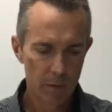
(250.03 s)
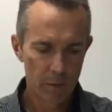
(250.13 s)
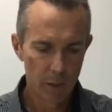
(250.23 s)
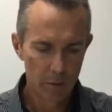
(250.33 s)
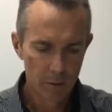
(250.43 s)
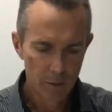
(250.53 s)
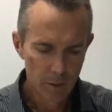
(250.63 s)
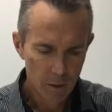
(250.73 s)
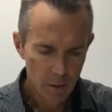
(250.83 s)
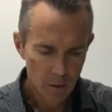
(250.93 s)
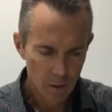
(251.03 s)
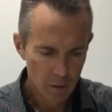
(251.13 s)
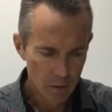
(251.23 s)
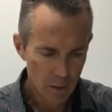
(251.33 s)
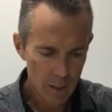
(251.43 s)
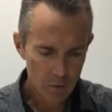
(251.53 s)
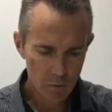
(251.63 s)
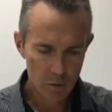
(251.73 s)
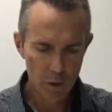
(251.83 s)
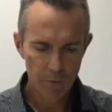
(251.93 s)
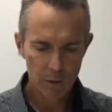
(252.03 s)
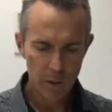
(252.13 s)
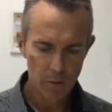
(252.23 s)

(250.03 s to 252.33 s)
So the extra surface